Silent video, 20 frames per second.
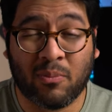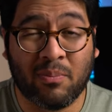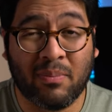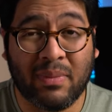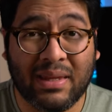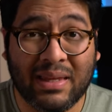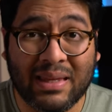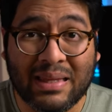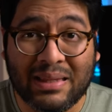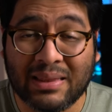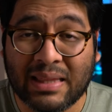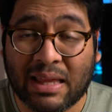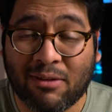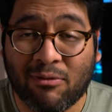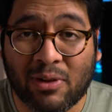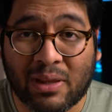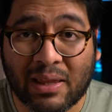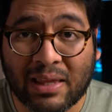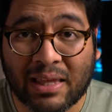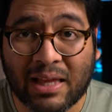For me,
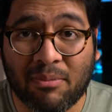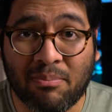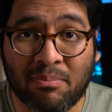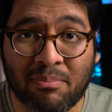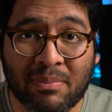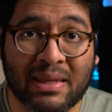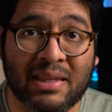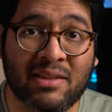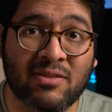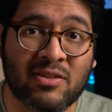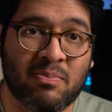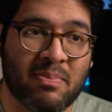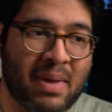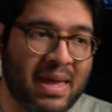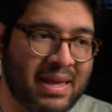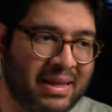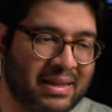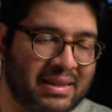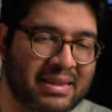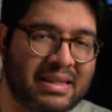leveling up means
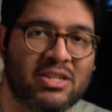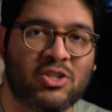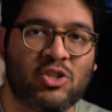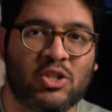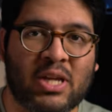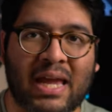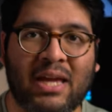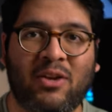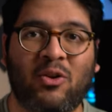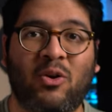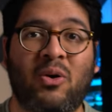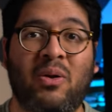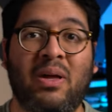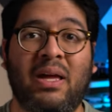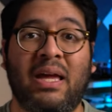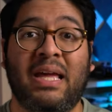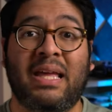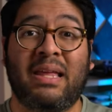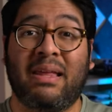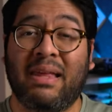making this channel
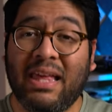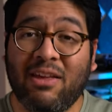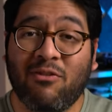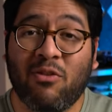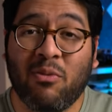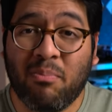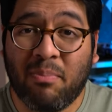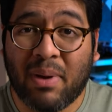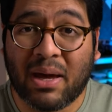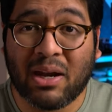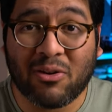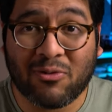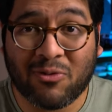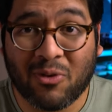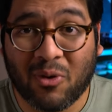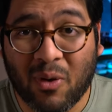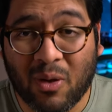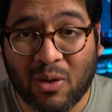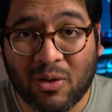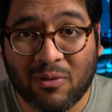even better
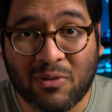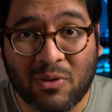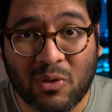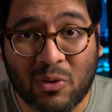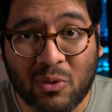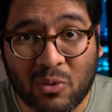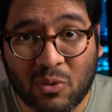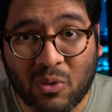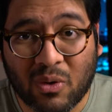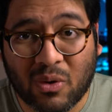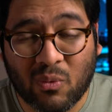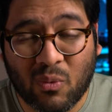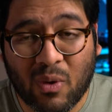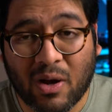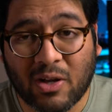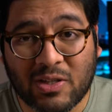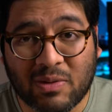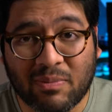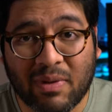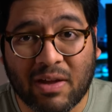for all of you who are
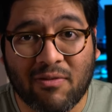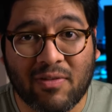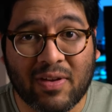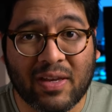watching my